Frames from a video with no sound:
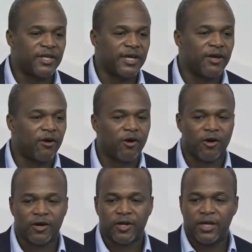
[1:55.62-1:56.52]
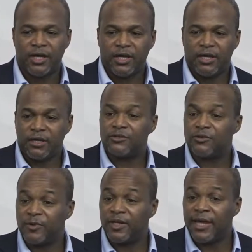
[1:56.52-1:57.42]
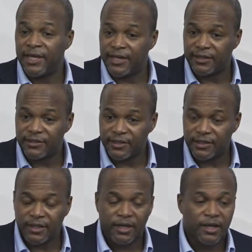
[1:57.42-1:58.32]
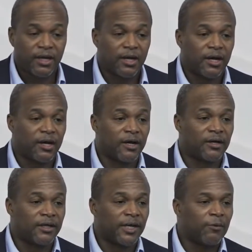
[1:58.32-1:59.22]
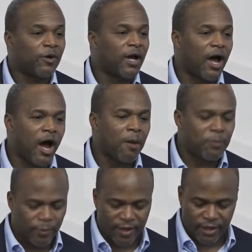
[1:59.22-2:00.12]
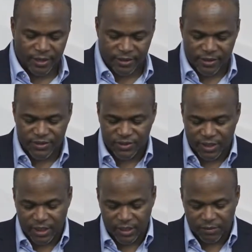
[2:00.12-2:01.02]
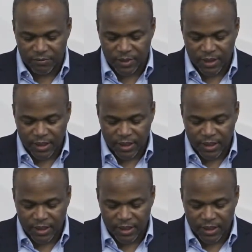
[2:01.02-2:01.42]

they are interrelated. And I want to operate under this theme,